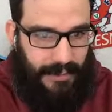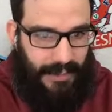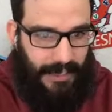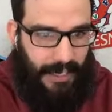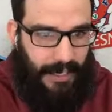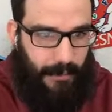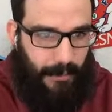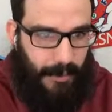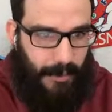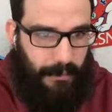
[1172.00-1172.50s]

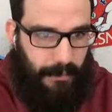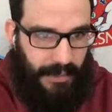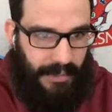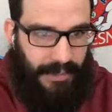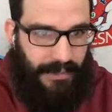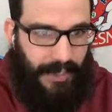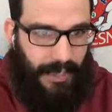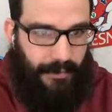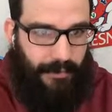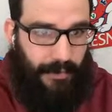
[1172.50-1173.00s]
kind of a
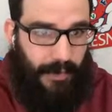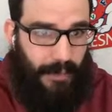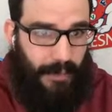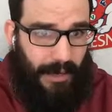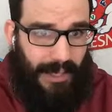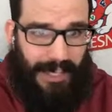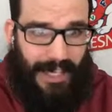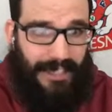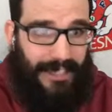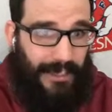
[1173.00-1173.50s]
big thing for them,
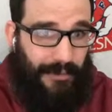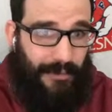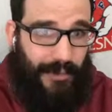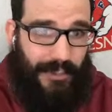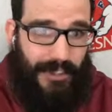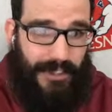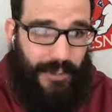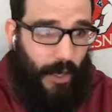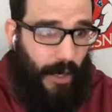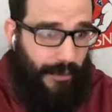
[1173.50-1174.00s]
and that
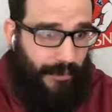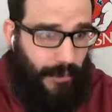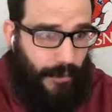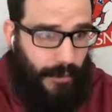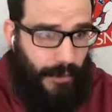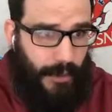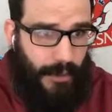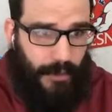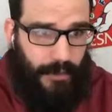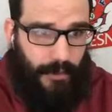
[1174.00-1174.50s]
defense is
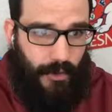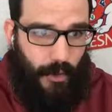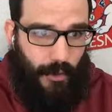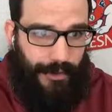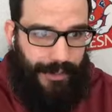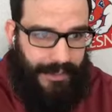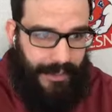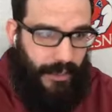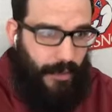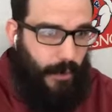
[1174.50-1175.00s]
awful. So
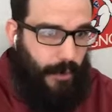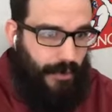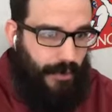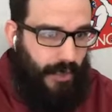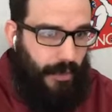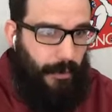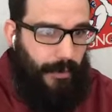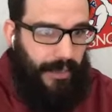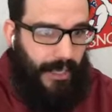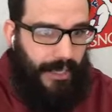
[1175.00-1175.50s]
the Eagles
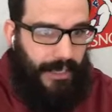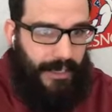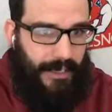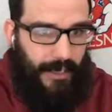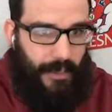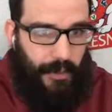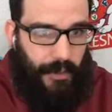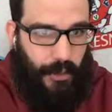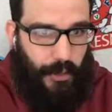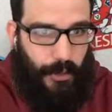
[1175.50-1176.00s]
did what they needed
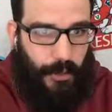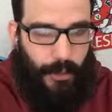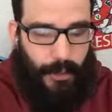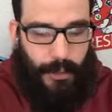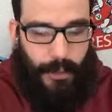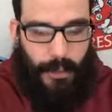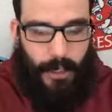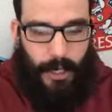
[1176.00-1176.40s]
to do.